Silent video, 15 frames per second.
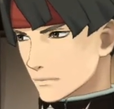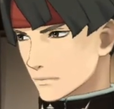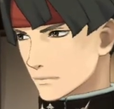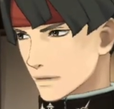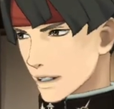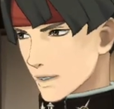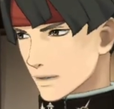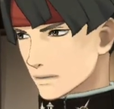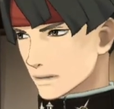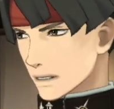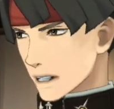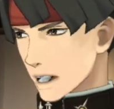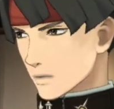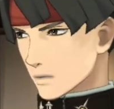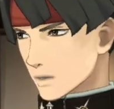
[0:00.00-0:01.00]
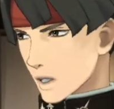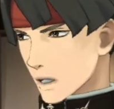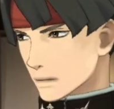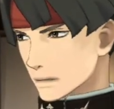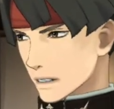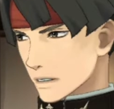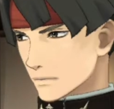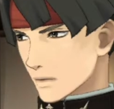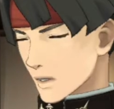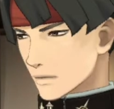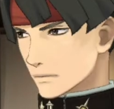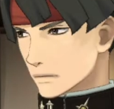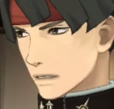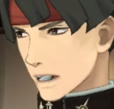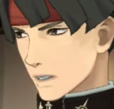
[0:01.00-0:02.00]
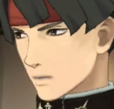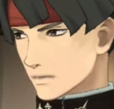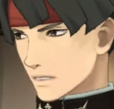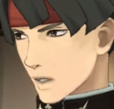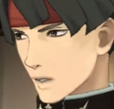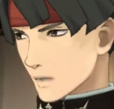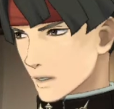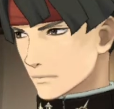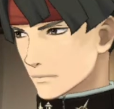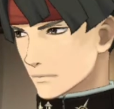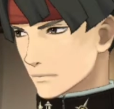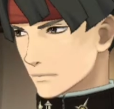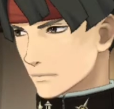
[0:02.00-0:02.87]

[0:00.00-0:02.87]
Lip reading: And yet, I still seem to know better than you how a